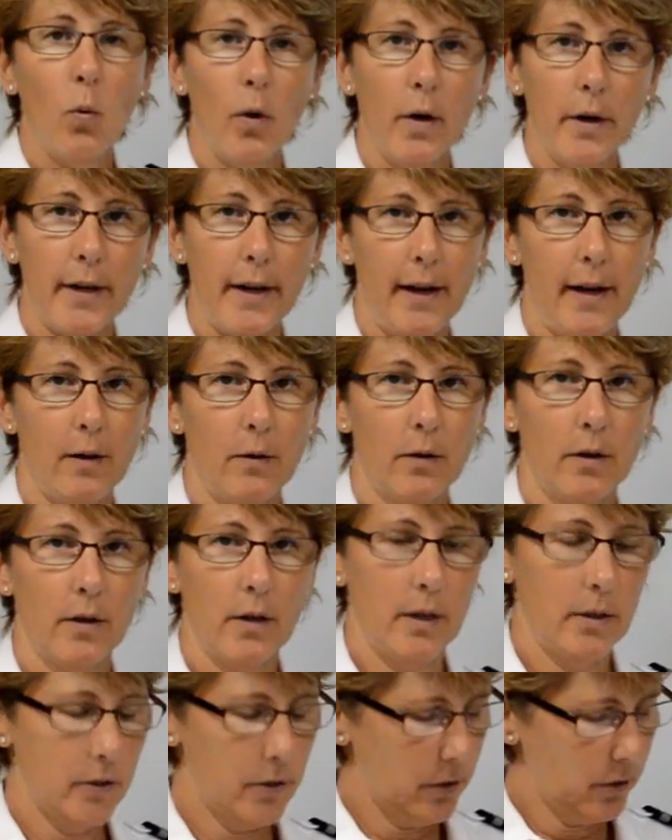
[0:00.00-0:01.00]
one hour
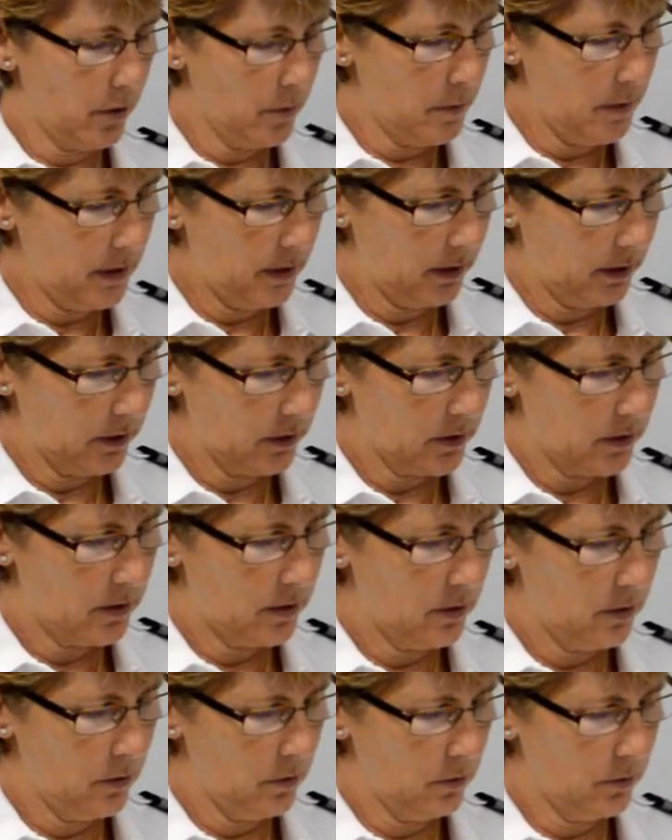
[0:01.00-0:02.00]
and zero minutes
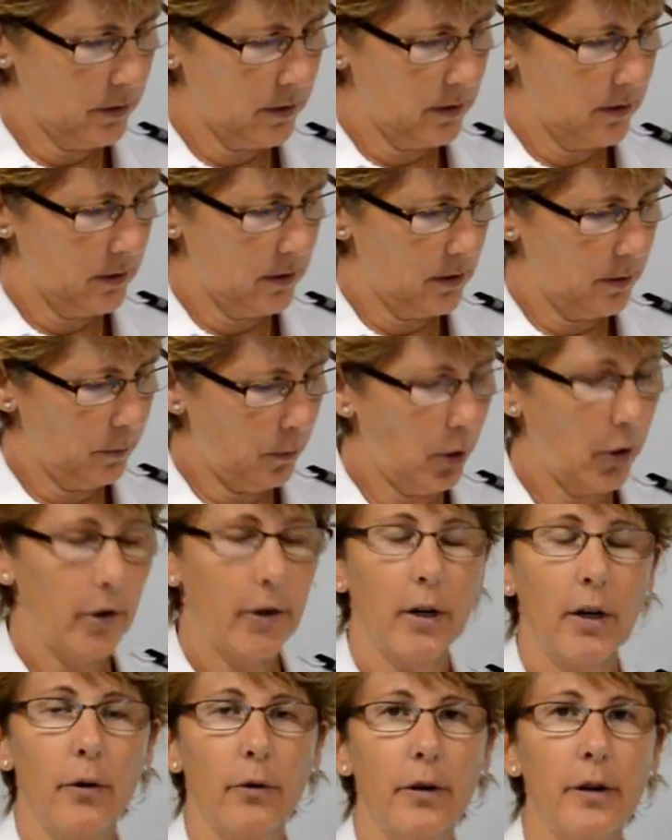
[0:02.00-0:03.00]
to
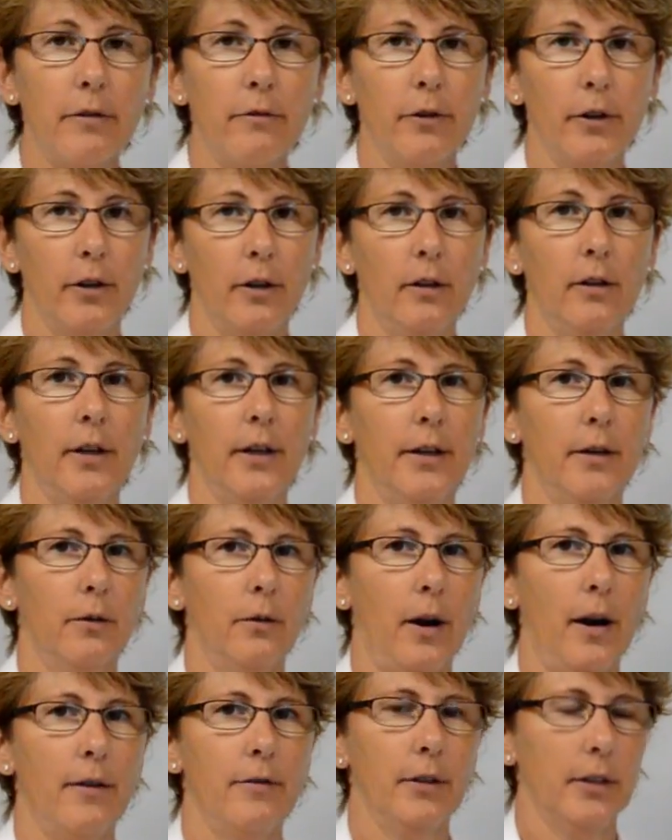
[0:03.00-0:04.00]
depart Greenville and
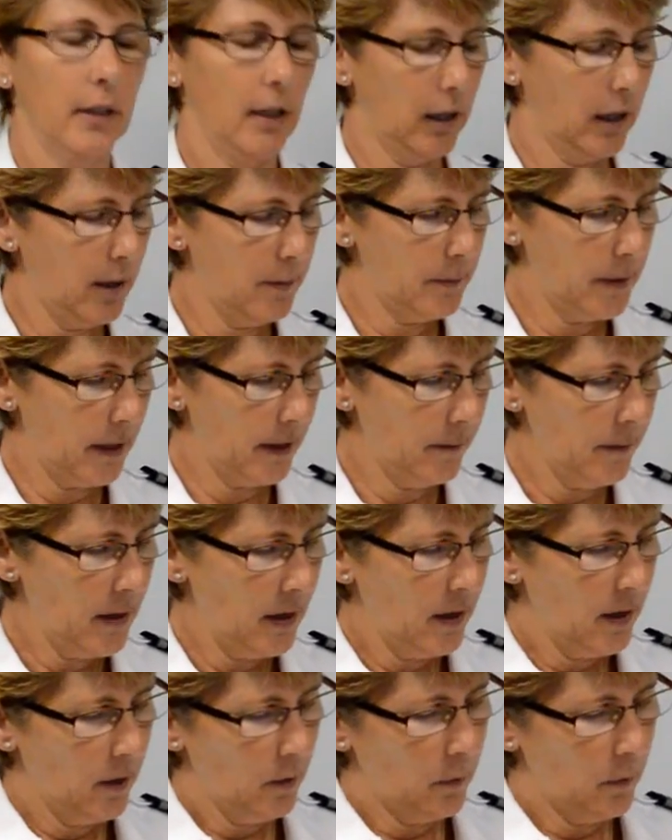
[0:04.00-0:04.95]
arrive in Columbia.